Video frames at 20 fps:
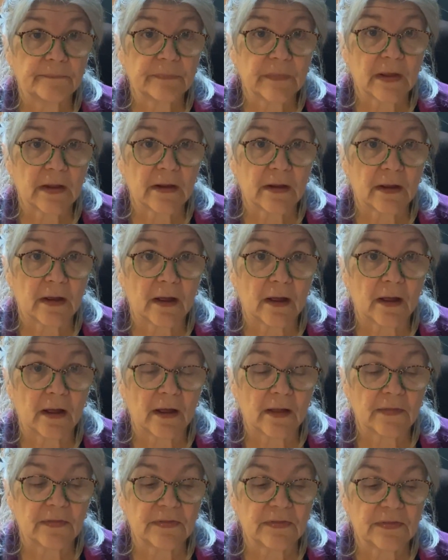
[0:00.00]

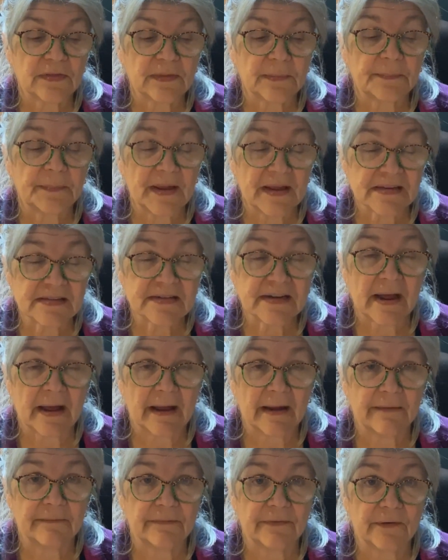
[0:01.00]
the best
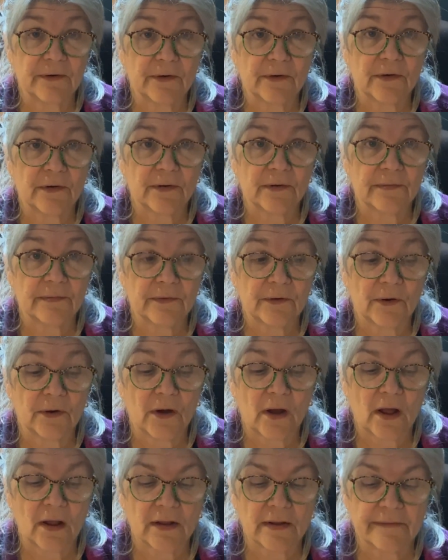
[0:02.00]
time for
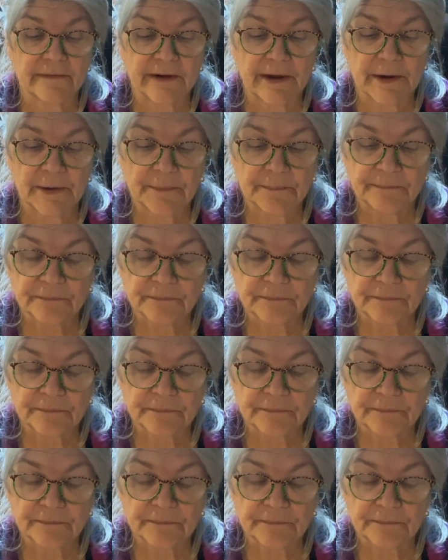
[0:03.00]
all of you